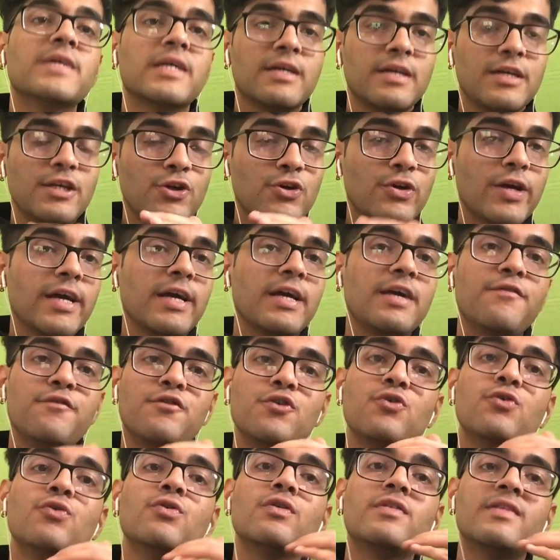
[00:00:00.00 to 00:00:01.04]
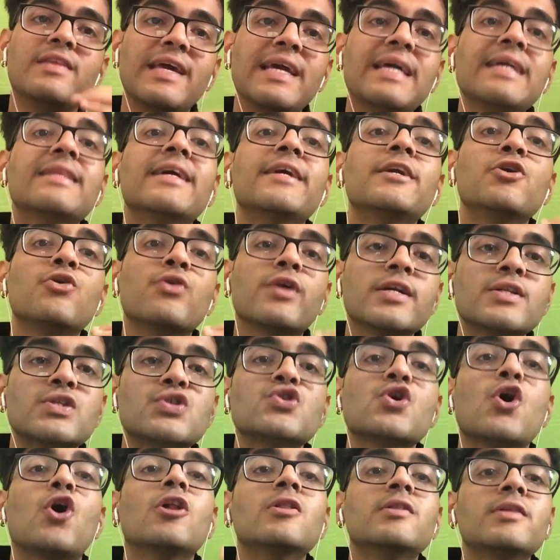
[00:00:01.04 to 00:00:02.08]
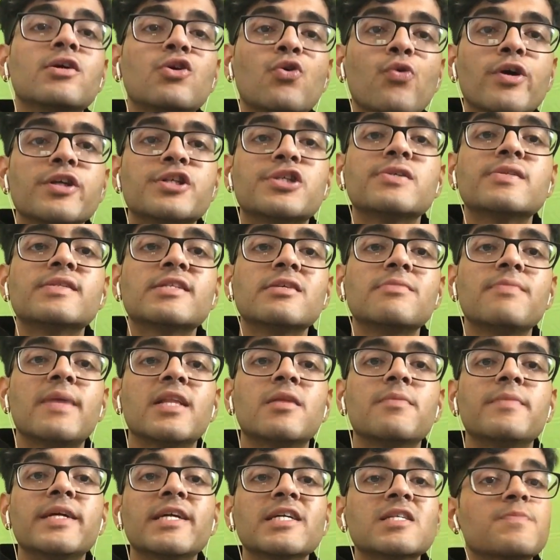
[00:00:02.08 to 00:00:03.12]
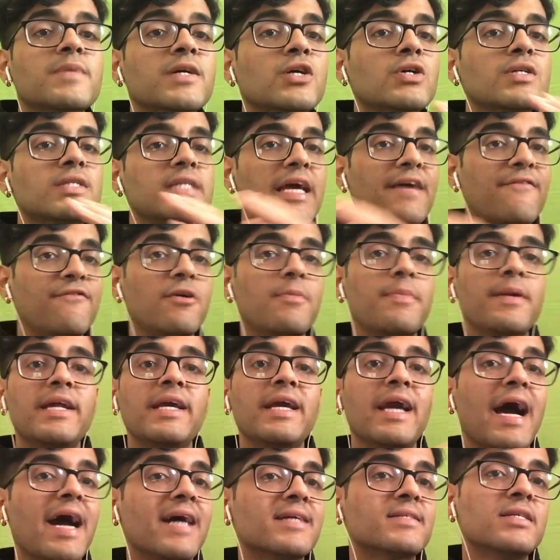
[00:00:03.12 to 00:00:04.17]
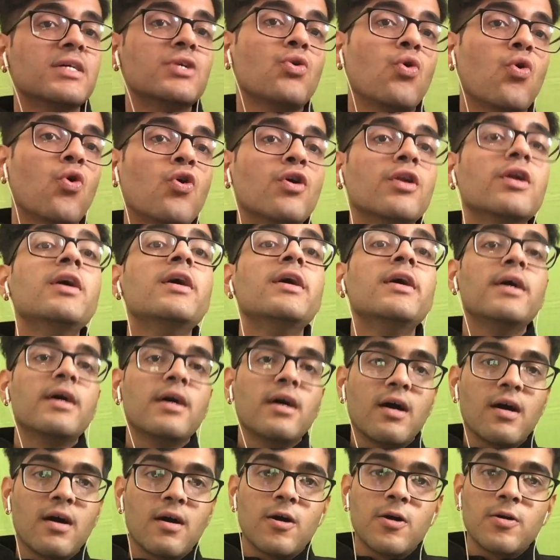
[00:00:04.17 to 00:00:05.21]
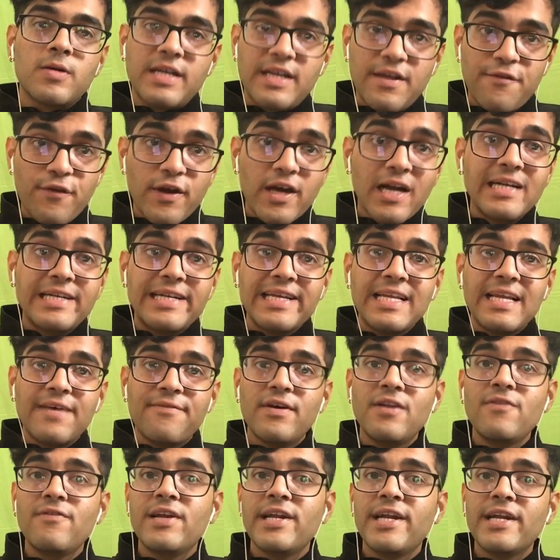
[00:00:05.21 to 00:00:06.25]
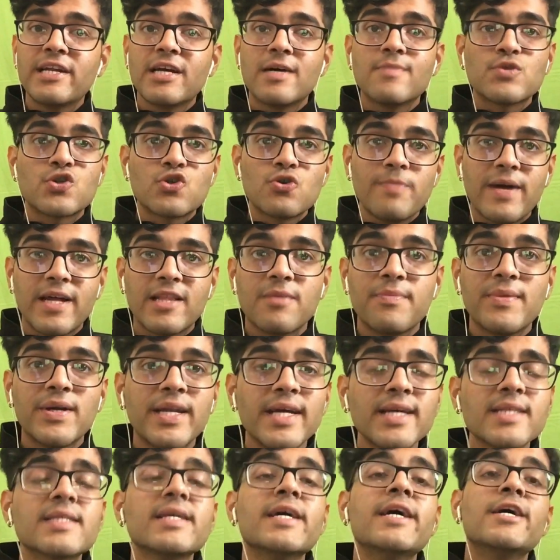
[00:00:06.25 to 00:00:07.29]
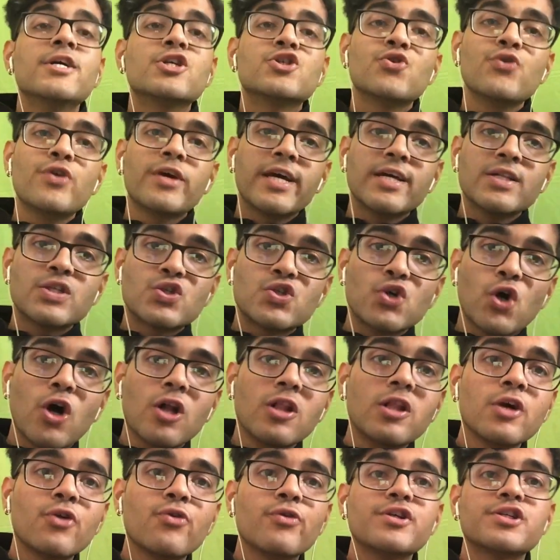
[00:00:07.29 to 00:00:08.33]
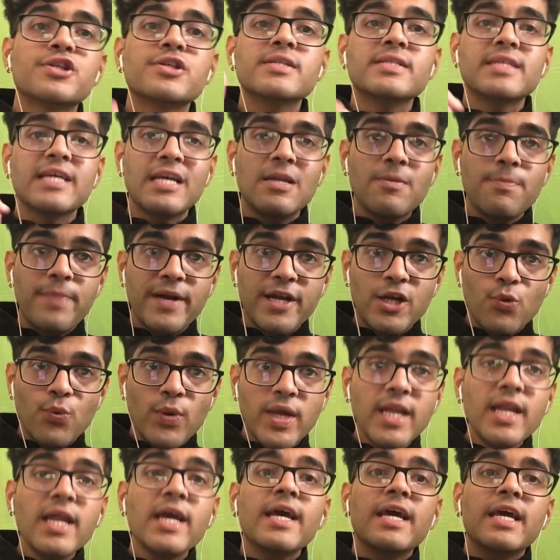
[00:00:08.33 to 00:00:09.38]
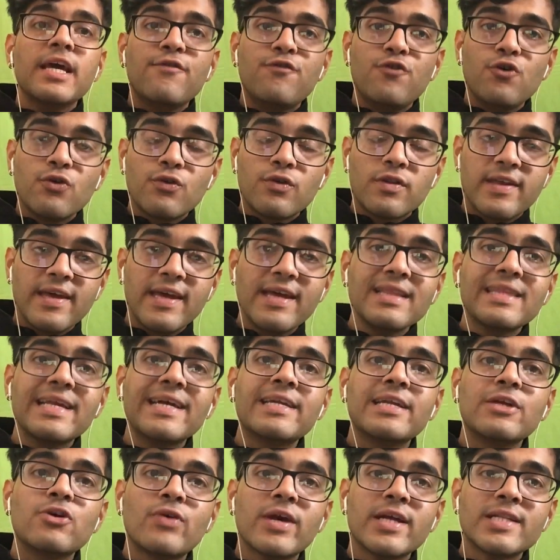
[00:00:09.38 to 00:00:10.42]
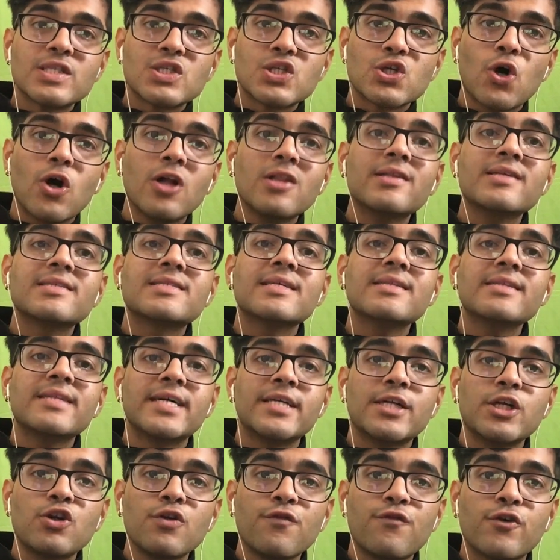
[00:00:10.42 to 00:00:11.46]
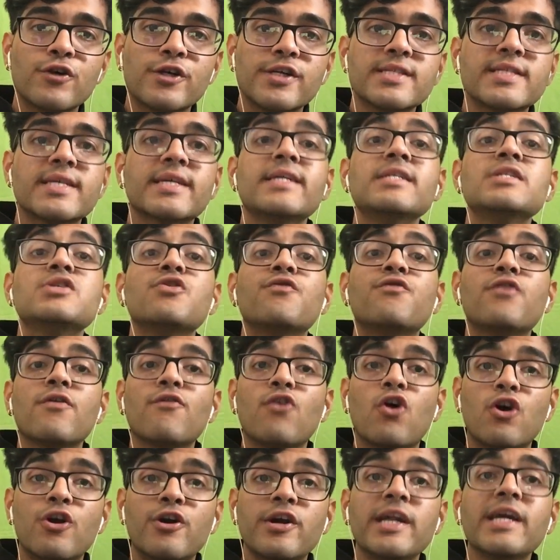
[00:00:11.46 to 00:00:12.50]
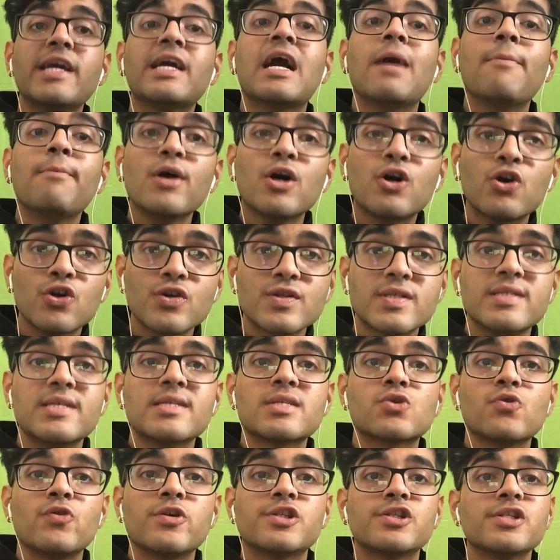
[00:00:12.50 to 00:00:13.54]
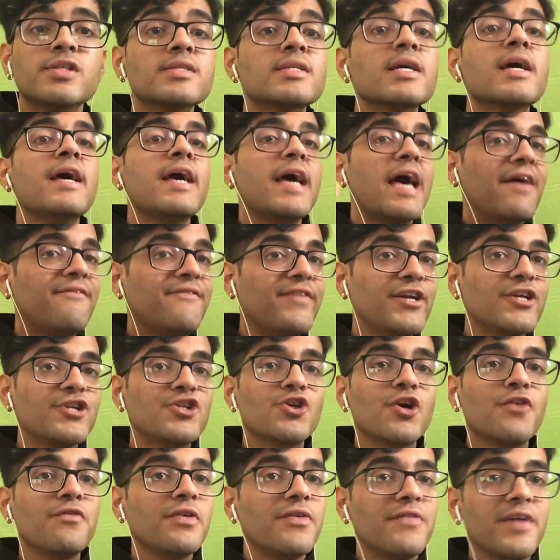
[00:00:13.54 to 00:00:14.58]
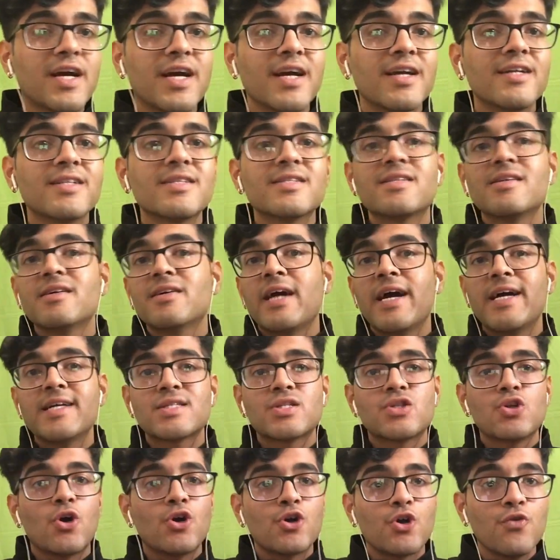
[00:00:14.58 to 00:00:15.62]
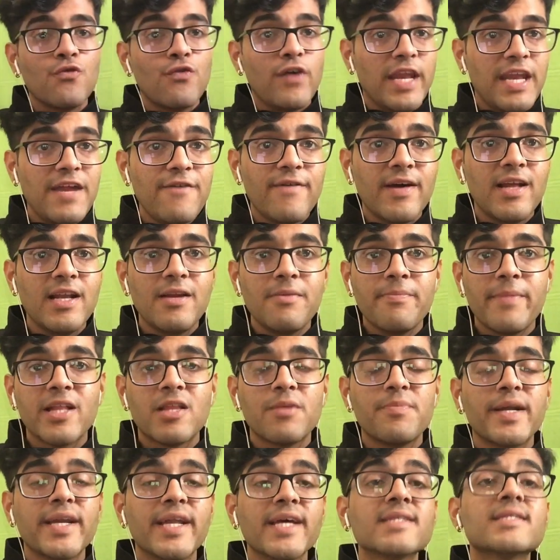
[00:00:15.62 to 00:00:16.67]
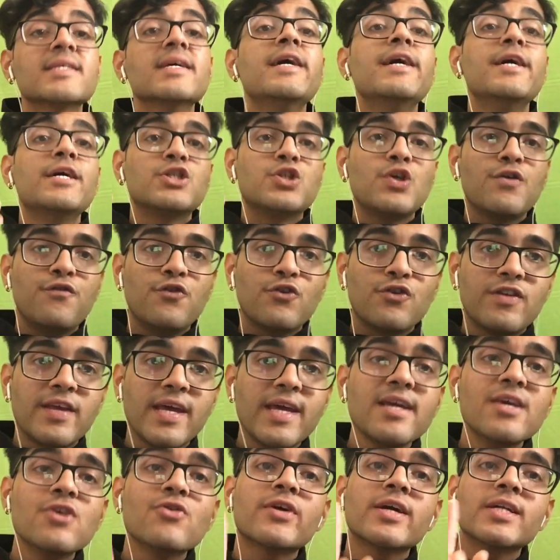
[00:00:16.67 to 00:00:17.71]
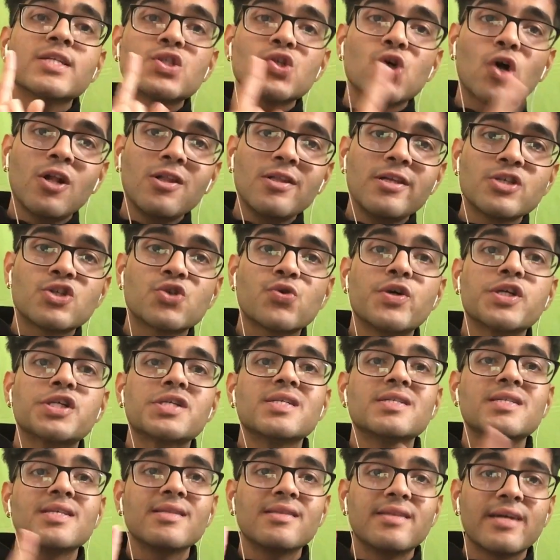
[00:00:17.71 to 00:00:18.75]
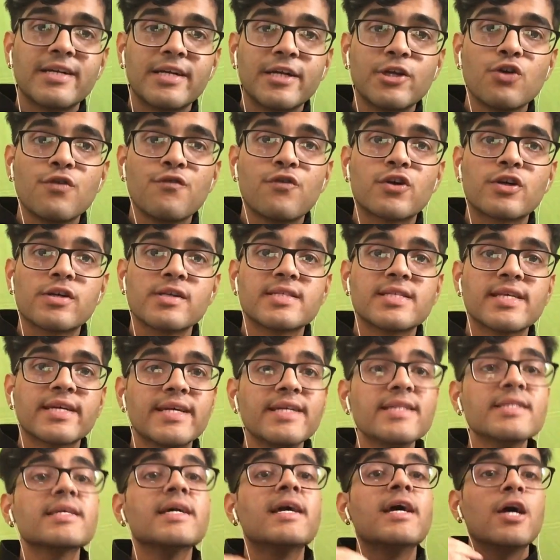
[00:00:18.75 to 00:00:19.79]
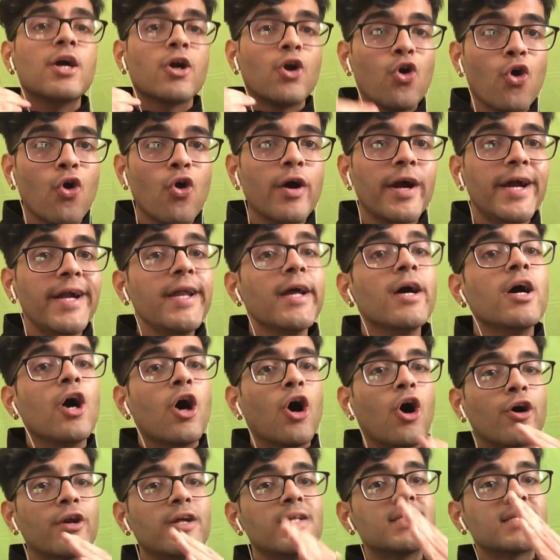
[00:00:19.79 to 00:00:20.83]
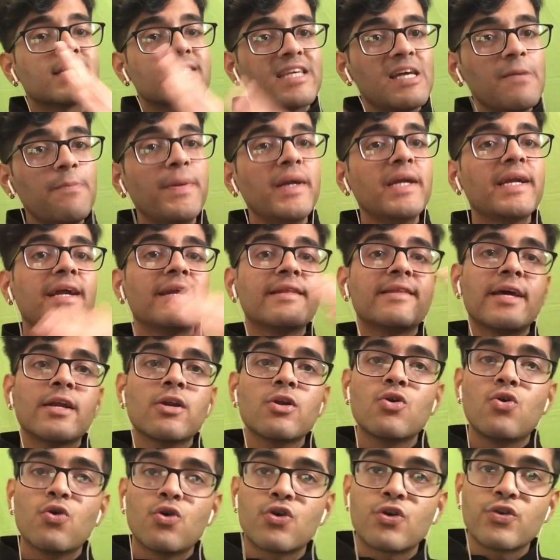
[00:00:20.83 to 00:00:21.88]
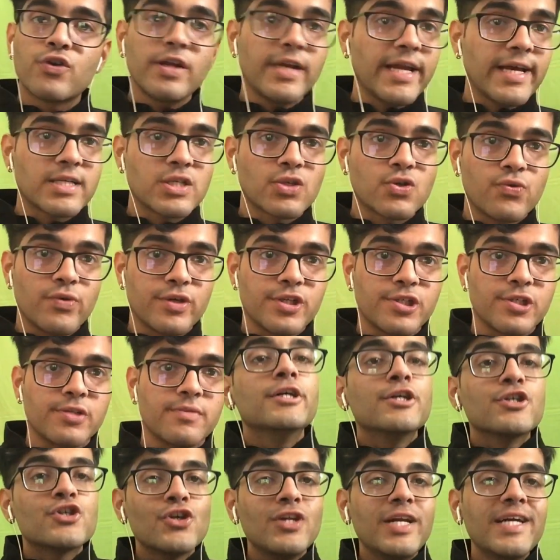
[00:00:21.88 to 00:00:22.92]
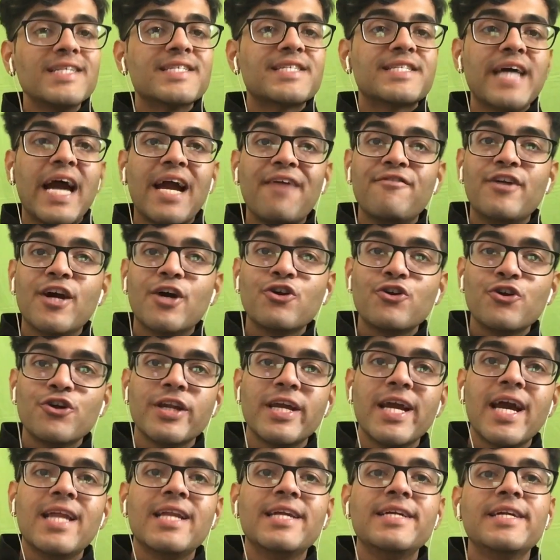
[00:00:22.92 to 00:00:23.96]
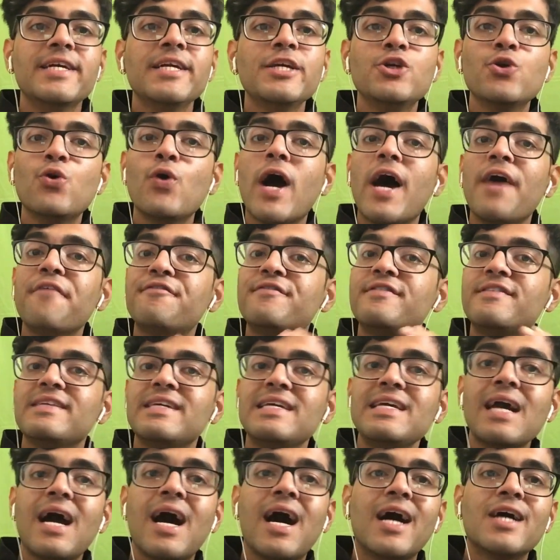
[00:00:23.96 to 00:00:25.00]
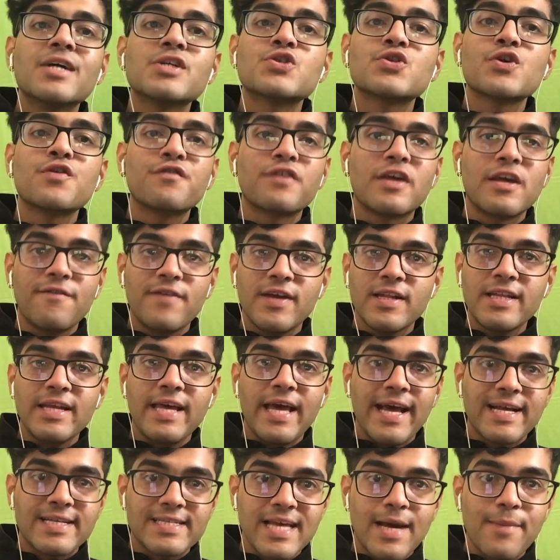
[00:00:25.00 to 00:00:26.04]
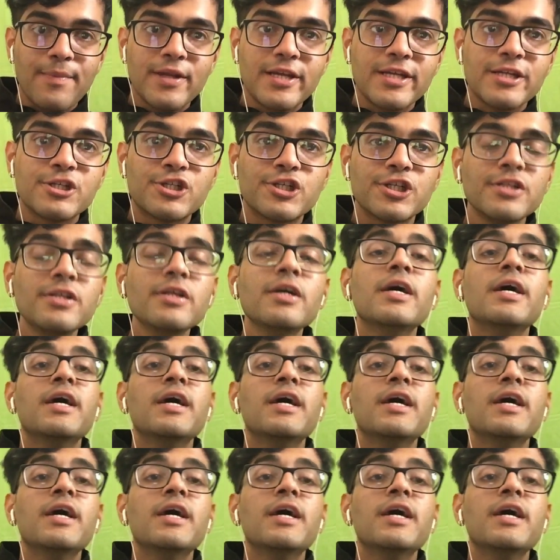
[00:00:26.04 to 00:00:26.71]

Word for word: uh, you if you think that you can solve the questions in mathematics because everybody has their own uh, difficulty level when it comes to mathematics so you can solve the questions in between if you think that you can solve this in 30 to 40 seconds if you have already come across these questions i'm very sure vivekanand sir has taught you very well in mathematics so if you think you can solve these questions in 30 to 40 seconds go ahead or skip it and then go to the next question so let's dive down to reality you have 3 hours of giving the examination